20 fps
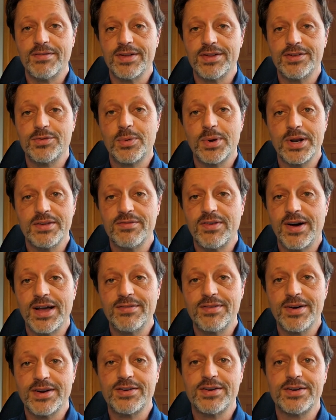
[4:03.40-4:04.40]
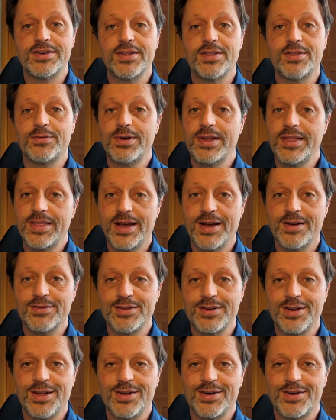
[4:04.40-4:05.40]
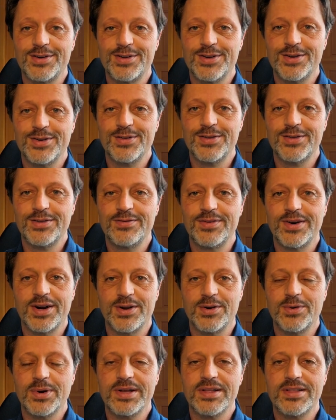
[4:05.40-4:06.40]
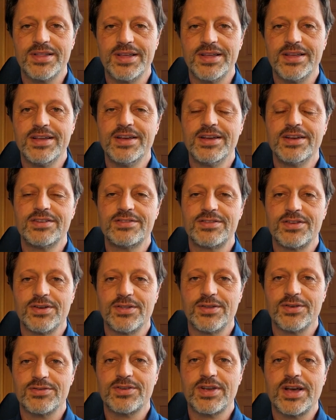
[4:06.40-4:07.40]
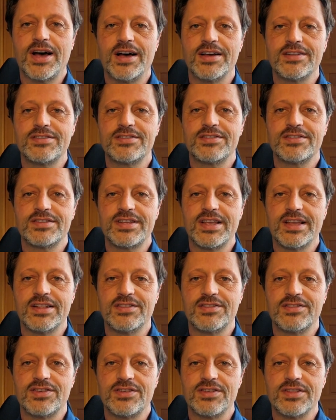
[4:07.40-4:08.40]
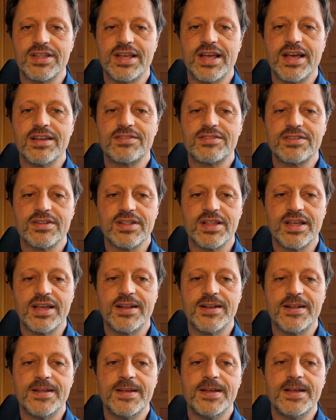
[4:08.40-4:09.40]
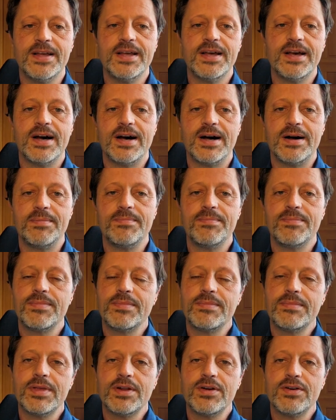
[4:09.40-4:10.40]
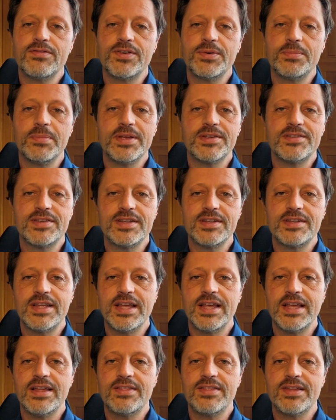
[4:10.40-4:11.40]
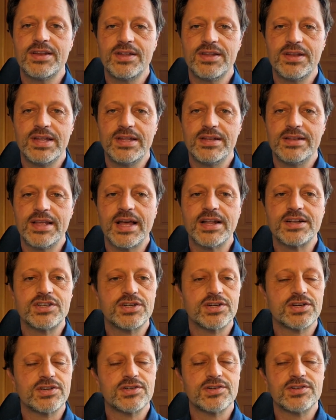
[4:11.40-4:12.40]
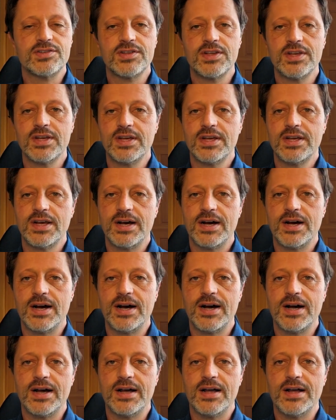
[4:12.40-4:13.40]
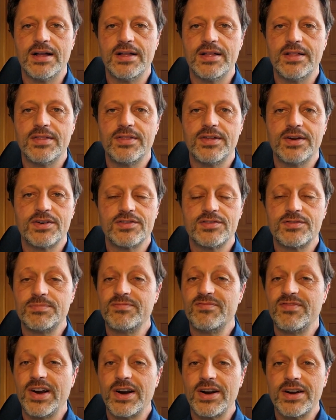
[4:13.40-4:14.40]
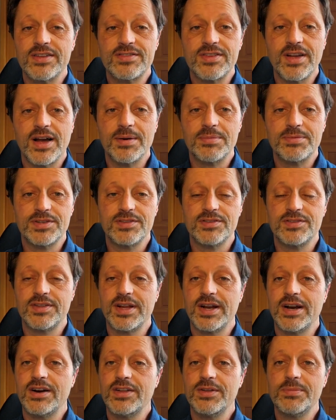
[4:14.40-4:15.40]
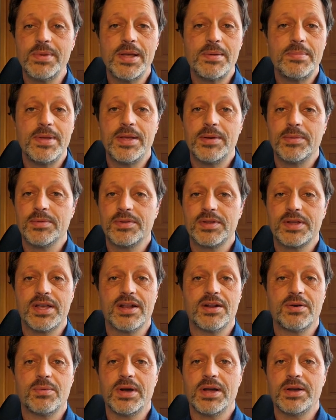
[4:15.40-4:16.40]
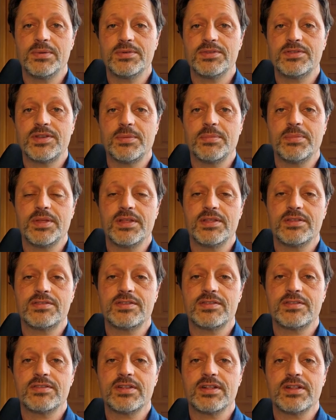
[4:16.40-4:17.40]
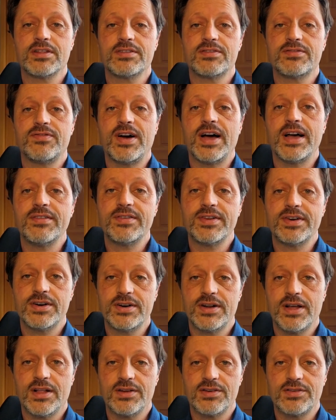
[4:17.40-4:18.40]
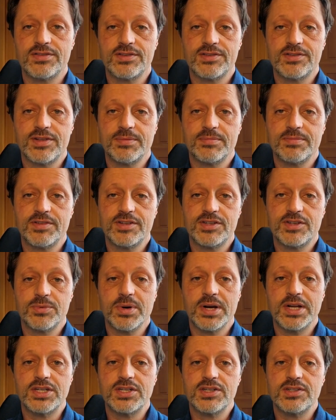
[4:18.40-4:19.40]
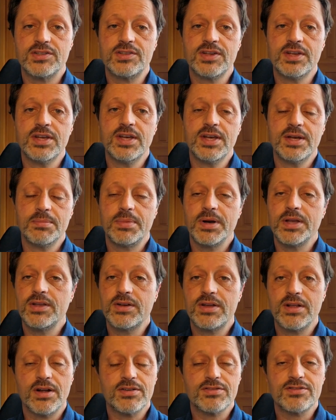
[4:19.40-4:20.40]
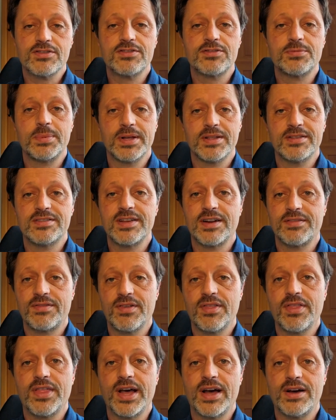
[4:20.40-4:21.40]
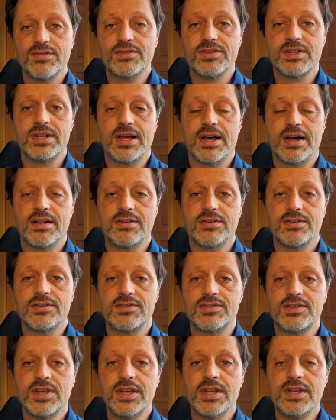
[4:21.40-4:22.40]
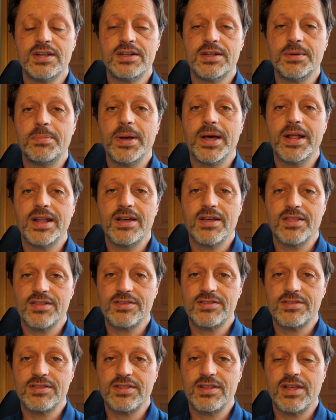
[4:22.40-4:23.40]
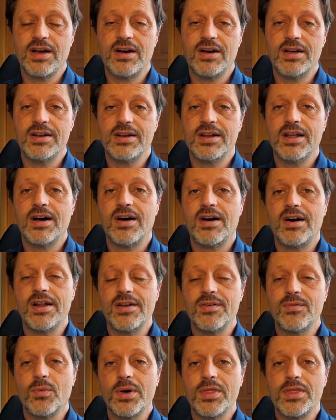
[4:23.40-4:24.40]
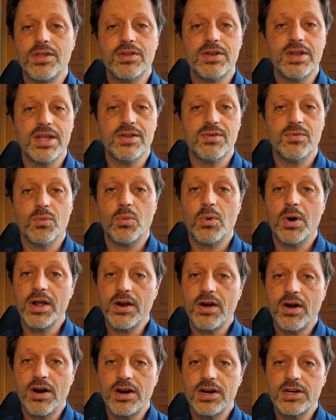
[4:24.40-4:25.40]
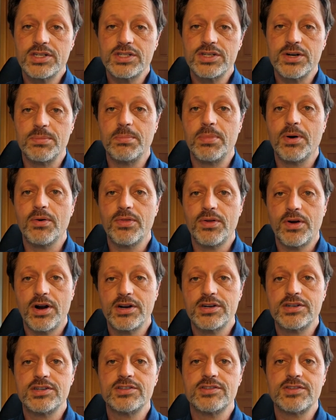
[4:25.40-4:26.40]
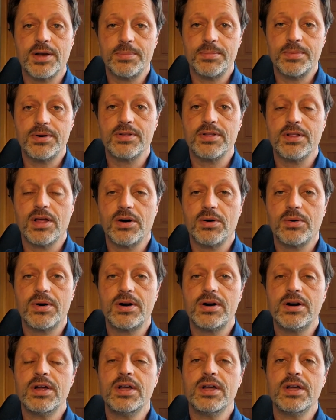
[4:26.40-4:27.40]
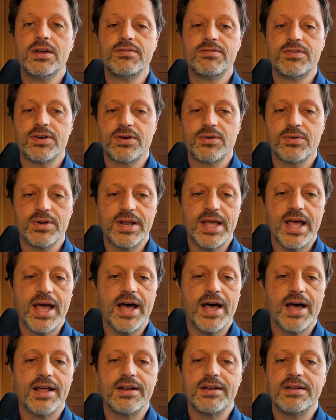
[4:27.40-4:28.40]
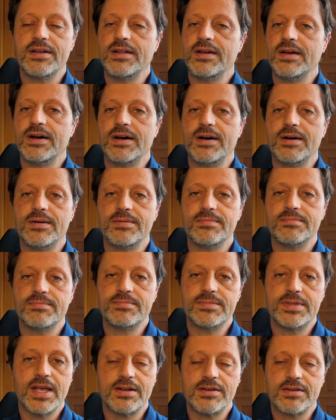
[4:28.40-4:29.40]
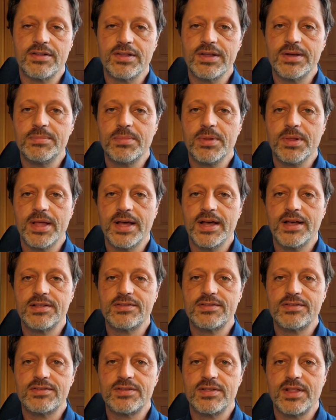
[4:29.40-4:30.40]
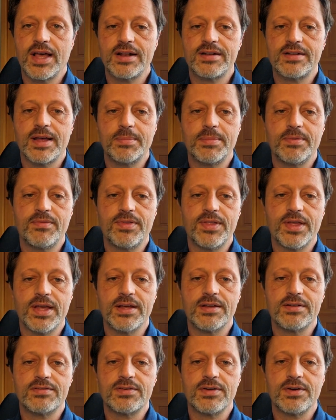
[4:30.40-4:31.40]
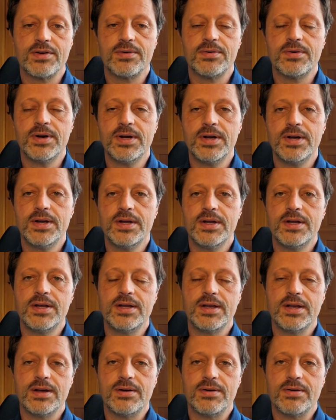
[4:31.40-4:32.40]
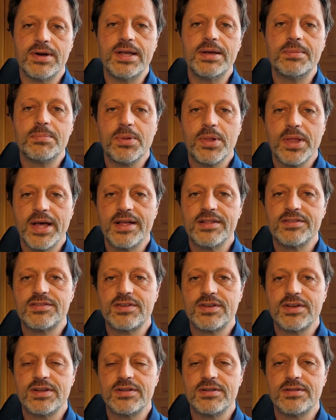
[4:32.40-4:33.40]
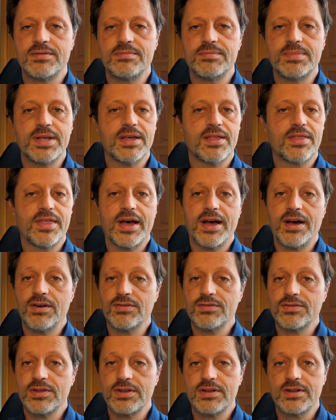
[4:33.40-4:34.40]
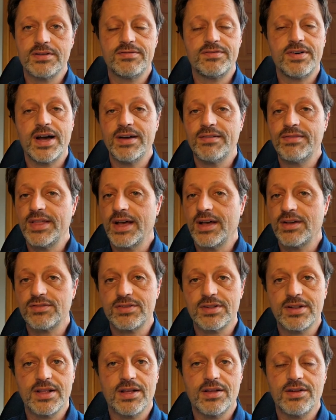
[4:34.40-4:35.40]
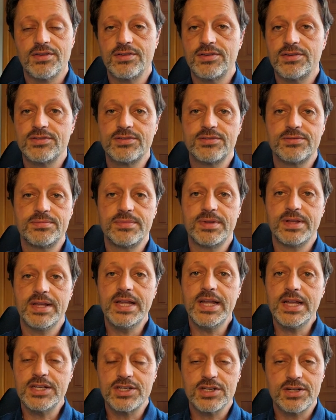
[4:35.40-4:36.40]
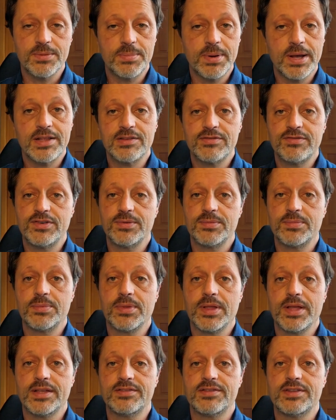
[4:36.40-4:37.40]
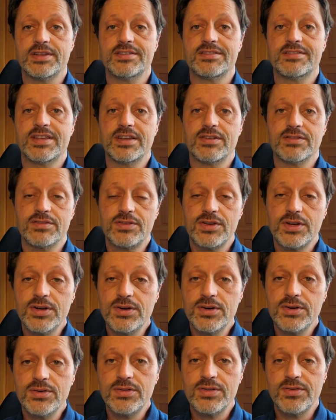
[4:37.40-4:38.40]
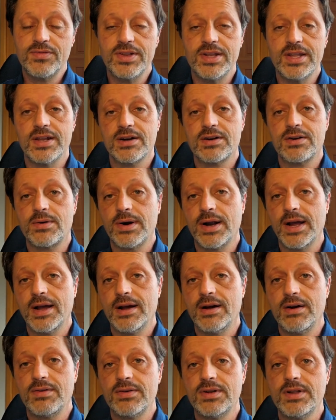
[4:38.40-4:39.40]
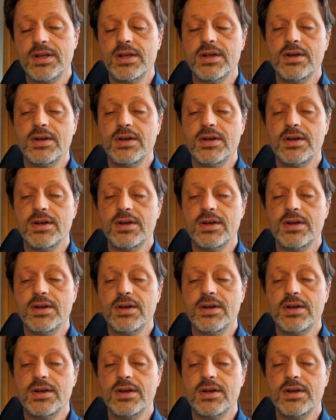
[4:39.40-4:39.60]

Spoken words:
a $2,500 to $3,000 tooth very quickly. So those costs can certainly escalate. If you're missing teeth and you need dentures, there's various options there. You may be able to get away with something that's as little as $500 in some situations, but you can also spend several $1,000s depending on whether you need one arch or both arches, upper and lower. If you're going to add dental implants, that type of thing. So, implants can be $1,000 to $5,000 each. It depends if you're replacing a single tooth, if you need a crown,